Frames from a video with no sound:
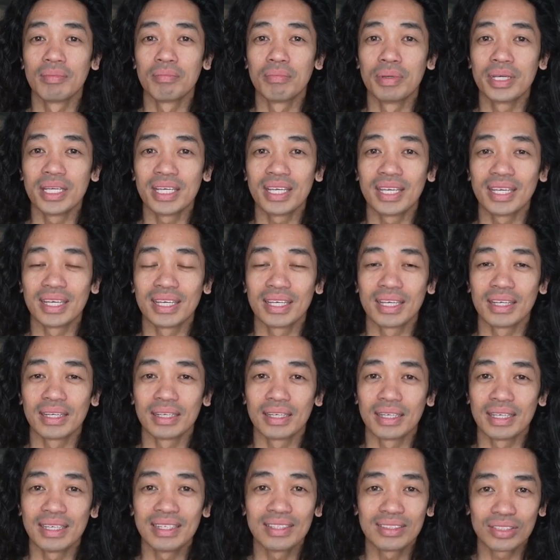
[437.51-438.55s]
be
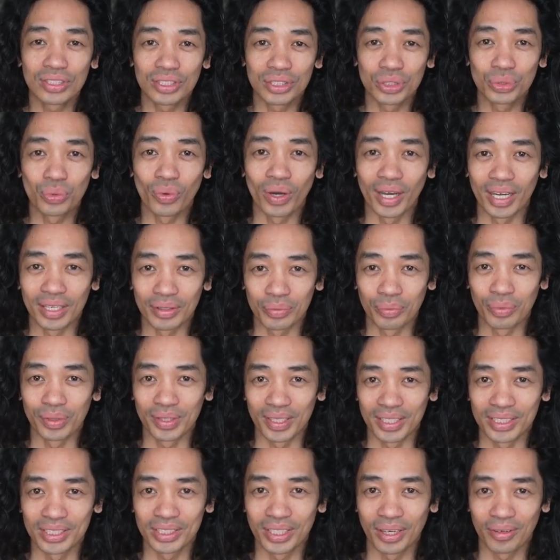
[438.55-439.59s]
intertwined
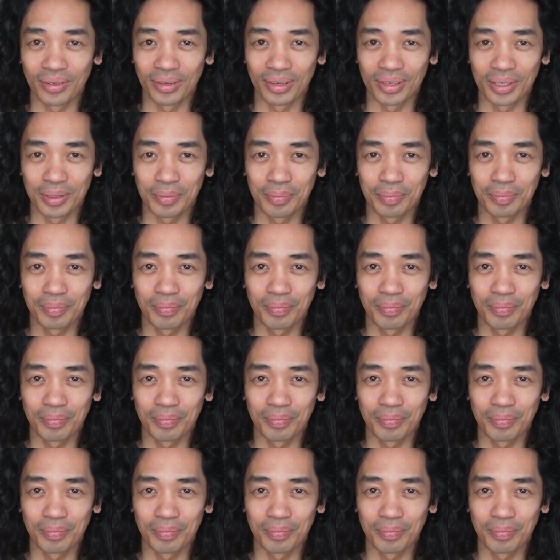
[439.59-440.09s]
with each other,